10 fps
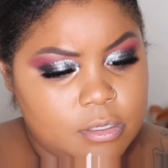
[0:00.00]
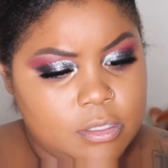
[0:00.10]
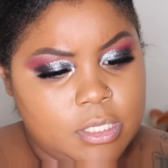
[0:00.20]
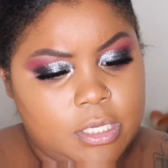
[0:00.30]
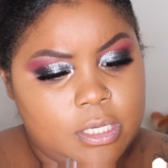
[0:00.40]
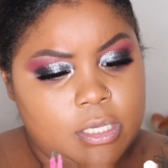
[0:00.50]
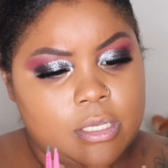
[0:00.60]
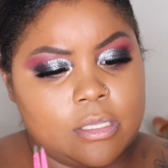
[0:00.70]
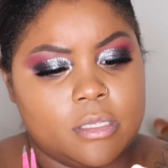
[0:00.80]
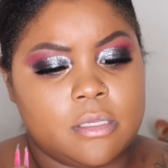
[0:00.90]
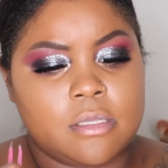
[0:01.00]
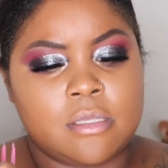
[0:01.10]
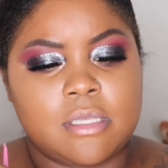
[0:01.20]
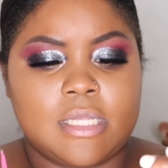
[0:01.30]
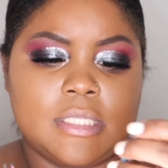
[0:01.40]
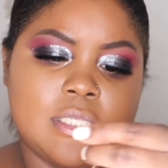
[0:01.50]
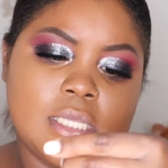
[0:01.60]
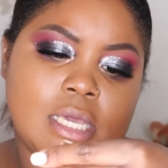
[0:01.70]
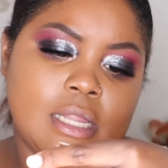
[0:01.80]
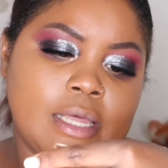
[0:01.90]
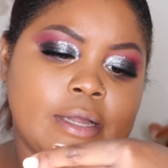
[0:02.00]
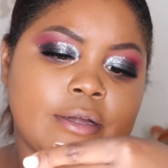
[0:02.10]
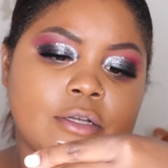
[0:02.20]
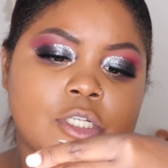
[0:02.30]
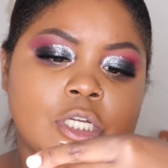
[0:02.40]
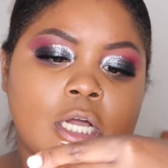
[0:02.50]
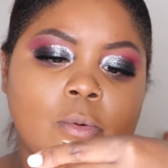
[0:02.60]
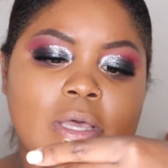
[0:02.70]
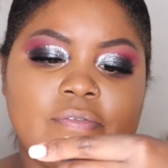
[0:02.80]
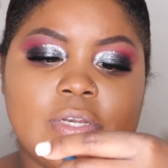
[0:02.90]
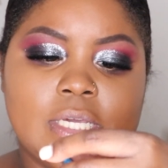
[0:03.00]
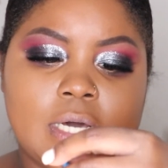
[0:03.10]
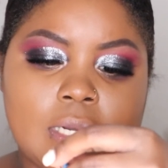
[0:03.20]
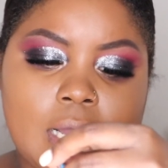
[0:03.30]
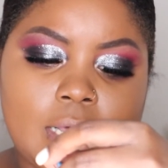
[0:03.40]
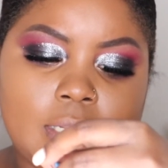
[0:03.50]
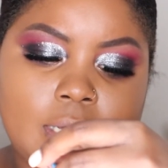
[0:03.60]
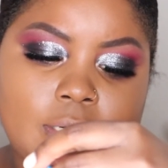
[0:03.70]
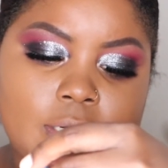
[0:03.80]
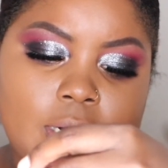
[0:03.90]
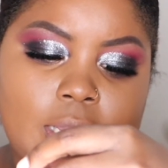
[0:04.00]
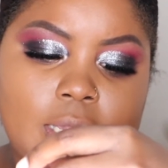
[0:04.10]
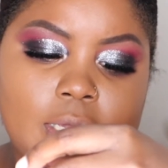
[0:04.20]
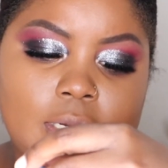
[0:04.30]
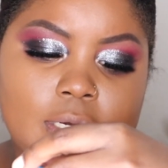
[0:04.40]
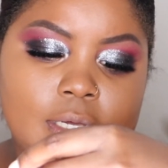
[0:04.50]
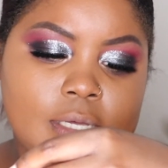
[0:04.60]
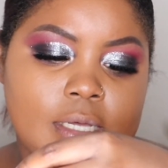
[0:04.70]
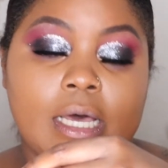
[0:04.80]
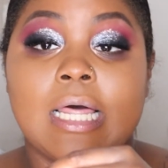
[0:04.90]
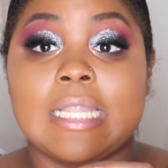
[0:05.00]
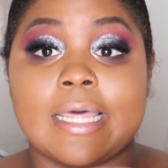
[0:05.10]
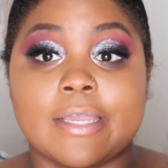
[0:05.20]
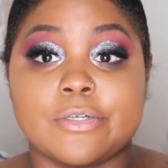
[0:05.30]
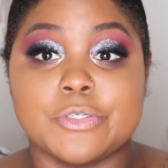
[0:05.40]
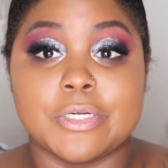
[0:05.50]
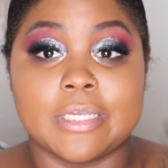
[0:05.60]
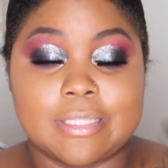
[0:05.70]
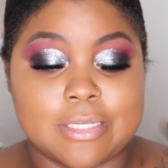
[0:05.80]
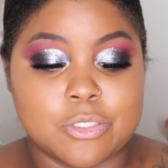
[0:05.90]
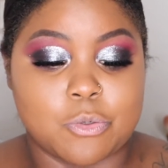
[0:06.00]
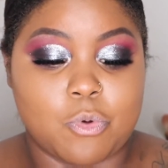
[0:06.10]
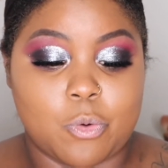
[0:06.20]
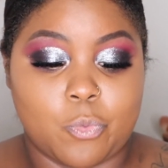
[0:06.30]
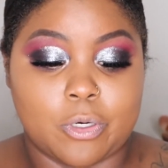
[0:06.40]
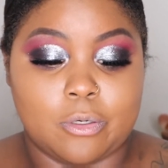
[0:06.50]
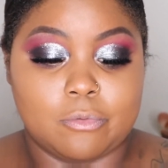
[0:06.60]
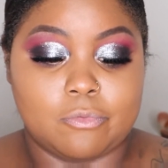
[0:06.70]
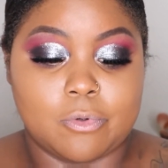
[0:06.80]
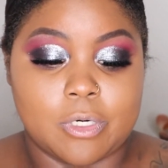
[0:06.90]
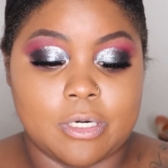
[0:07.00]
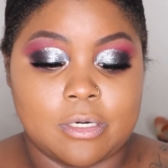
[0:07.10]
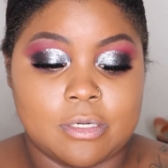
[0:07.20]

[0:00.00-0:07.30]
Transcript: LA Girl Shockwave Neon Eyeliner in Electric. That's the one we're going for.